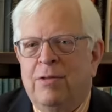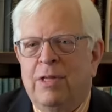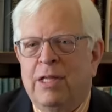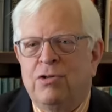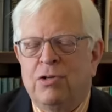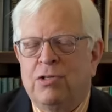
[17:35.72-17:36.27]

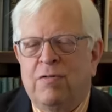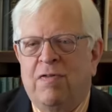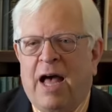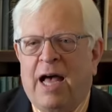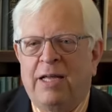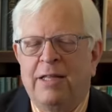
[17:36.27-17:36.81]
That's just a
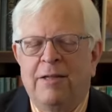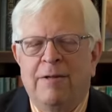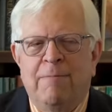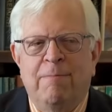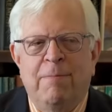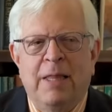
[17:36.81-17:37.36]
fact.
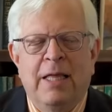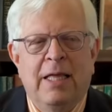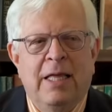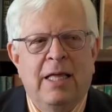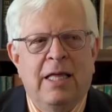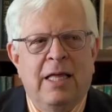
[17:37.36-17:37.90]

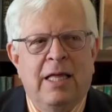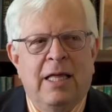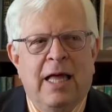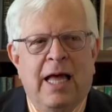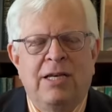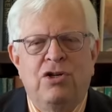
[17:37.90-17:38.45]

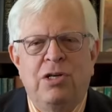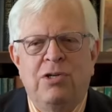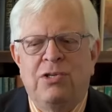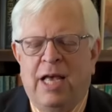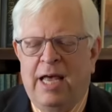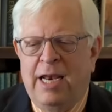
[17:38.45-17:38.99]
And she
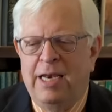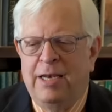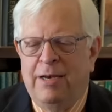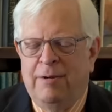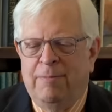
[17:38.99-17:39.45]
said